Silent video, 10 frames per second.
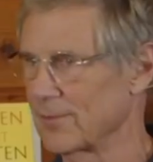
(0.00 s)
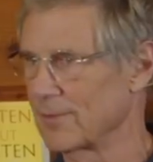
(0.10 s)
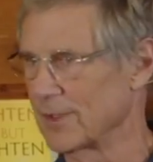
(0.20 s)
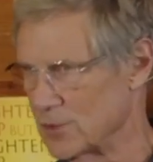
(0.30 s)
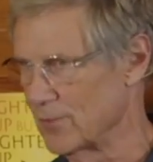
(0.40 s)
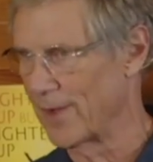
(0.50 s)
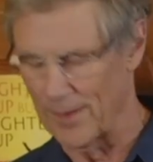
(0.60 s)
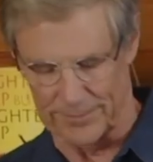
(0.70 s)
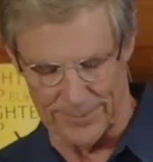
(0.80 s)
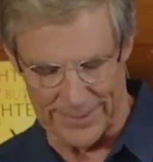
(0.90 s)
that you've
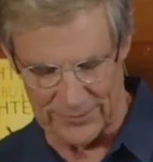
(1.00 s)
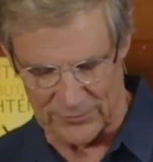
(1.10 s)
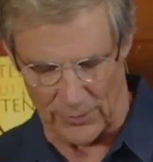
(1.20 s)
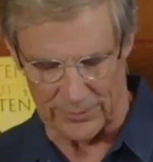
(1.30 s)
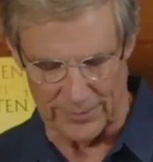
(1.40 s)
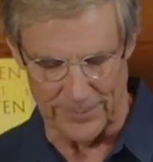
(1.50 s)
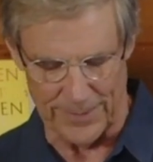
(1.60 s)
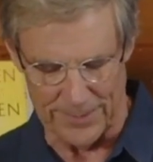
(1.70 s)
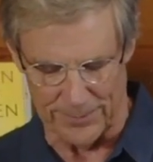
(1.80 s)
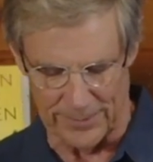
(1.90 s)
helped me. He's talking to the
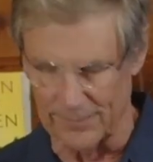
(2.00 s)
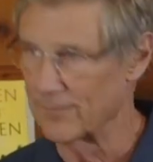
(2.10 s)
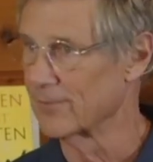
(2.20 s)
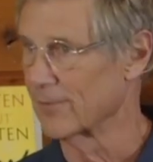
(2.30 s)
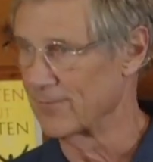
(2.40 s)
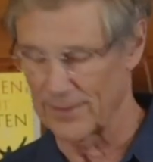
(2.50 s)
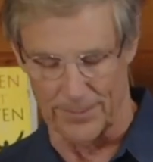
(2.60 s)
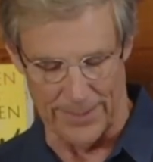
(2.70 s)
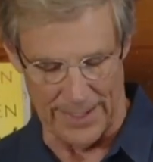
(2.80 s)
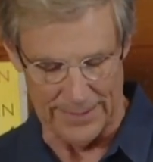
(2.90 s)
people from
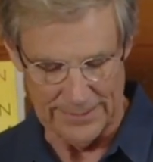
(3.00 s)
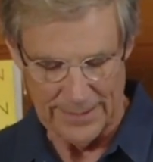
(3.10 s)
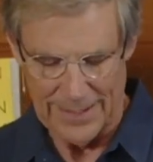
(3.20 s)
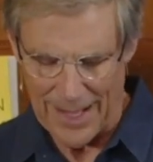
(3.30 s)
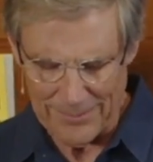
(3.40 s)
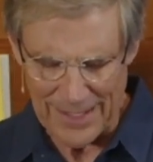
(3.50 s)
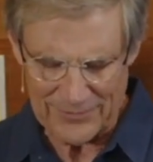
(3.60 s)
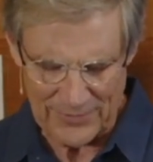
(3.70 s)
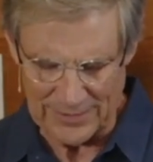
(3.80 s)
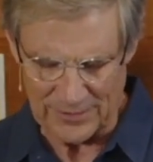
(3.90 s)
Philippi. I'm not
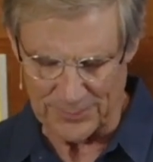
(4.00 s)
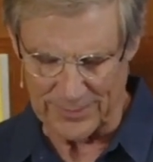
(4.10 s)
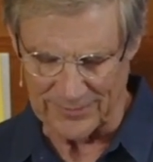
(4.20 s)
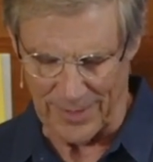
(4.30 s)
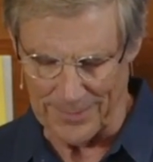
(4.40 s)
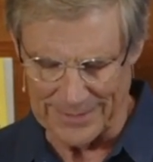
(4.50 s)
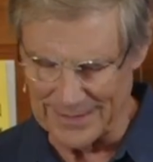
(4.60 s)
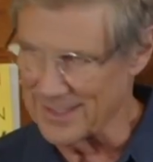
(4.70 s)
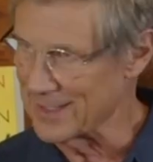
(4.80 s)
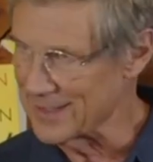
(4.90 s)
saying this because I'm
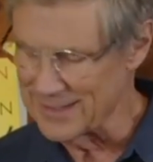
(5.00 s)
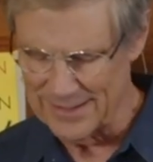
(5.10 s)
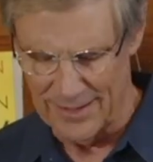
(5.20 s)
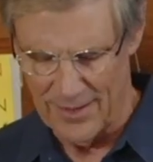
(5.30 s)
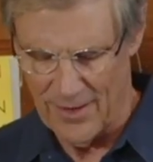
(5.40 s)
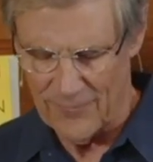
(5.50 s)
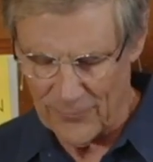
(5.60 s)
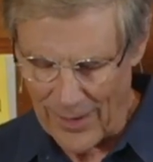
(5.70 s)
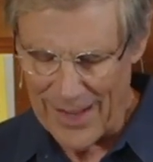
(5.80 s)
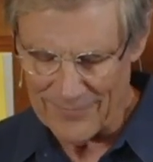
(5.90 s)
in need,
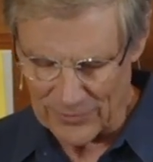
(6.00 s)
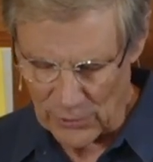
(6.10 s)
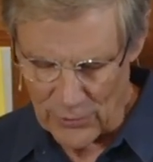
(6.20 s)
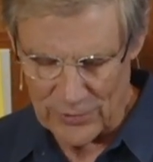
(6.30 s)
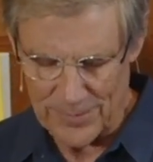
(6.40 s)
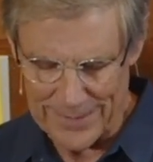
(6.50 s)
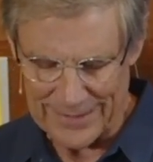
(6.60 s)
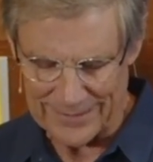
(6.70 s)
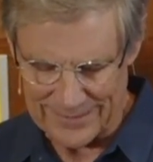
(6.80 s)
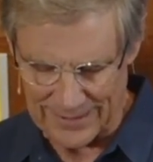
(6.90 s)
for I have learned to be
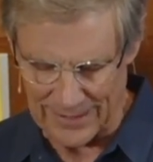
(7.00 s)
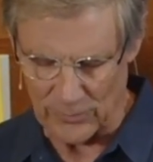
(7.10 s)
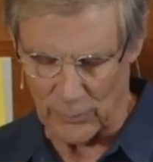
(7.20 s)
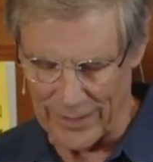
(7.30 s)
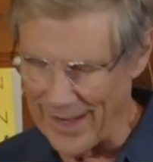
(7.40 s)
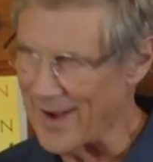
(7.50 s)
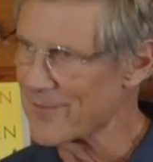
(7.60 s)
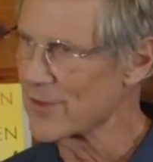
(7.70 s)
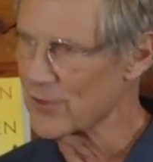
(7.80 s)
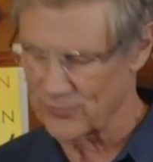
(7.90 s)
content
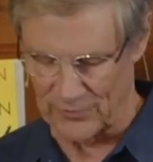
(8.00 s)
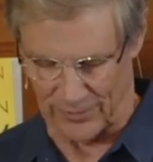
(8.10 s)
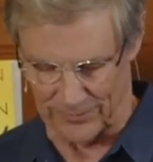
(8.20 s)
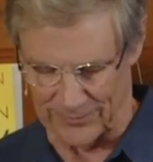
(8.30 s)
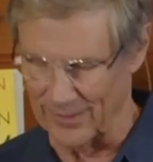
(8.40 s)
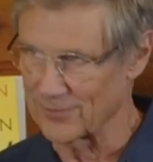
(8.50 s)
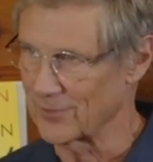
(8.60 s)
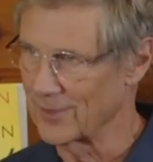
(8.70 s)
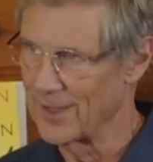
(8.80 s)
whatever the circumstances.